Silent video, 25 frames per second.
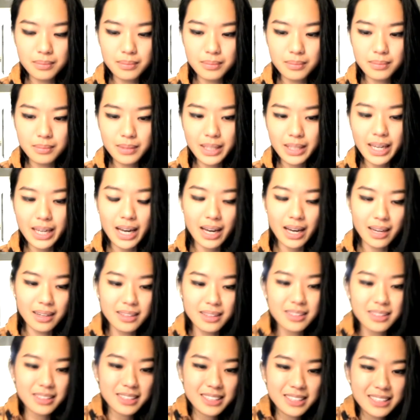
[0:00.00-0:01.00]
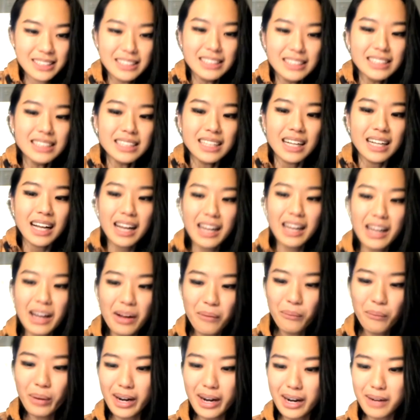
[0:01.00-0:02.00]
yeah,
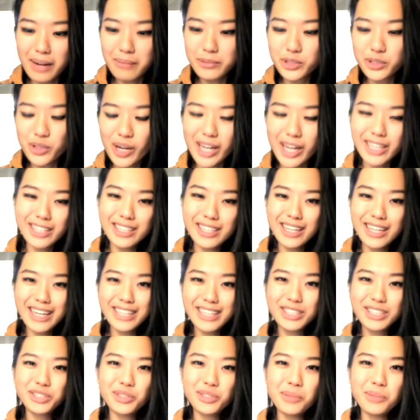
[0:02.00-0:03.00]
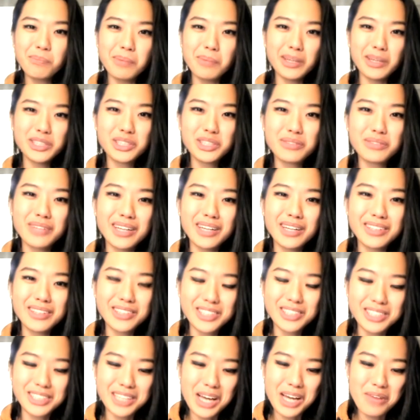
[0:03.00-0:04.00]
where I'm trying to like do a bunch of other
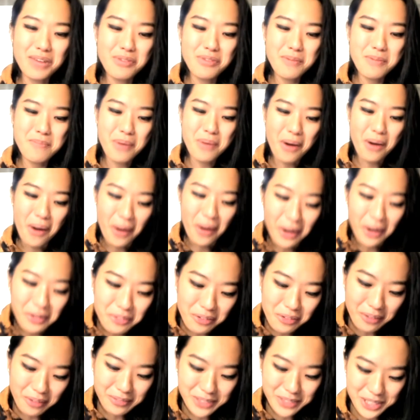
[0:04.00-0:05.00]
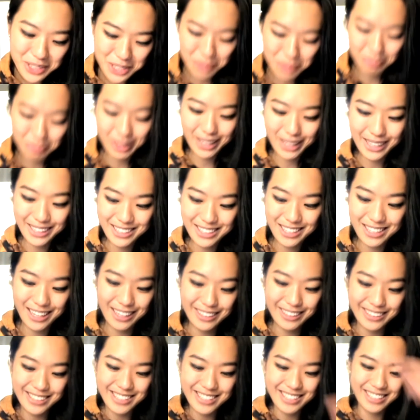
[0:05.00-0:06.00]
stuff apart from just playing
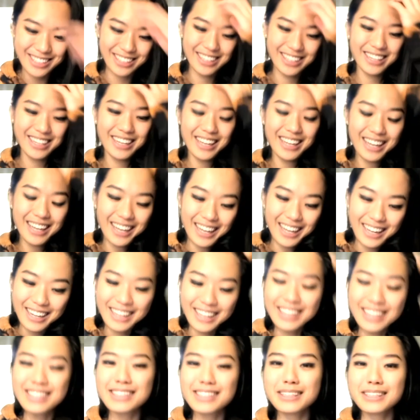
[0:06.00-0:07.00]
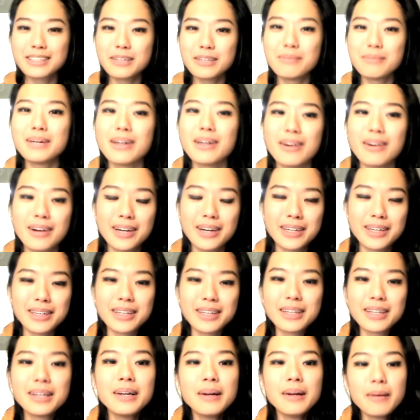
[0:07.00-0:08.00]
chess, it's a little bit
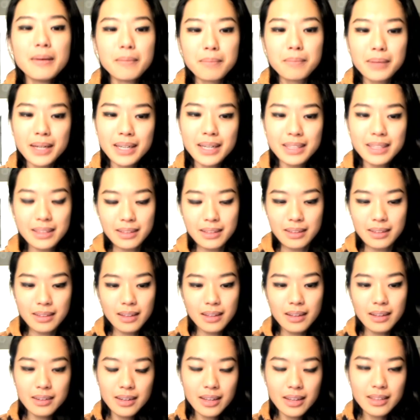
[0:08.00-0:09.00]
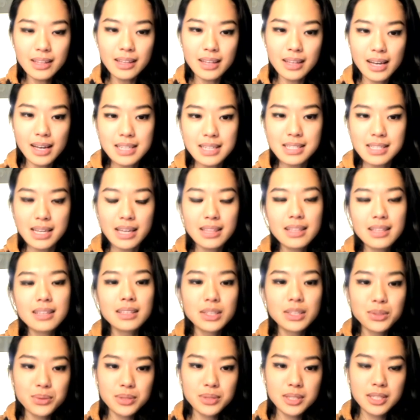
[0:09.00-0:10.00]
harder. But nonetheless, I think
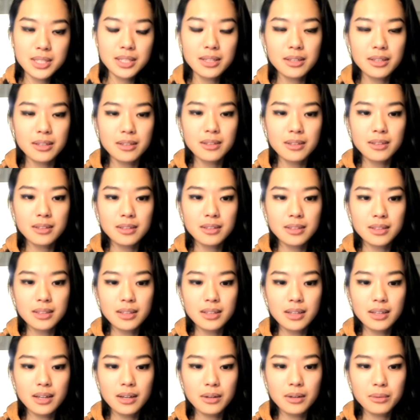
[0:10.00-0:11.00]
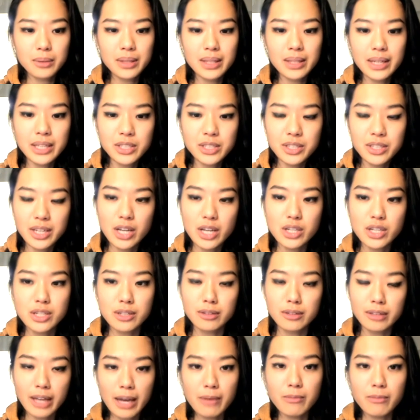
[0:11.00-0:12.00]
this was still a really
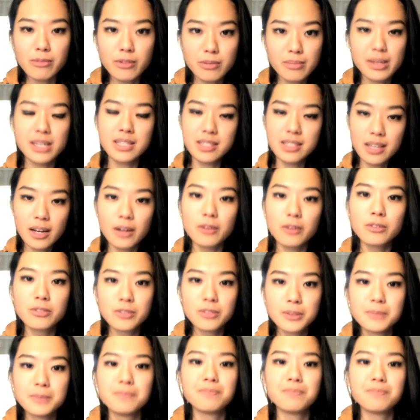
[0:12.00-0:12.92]
educational game for myself.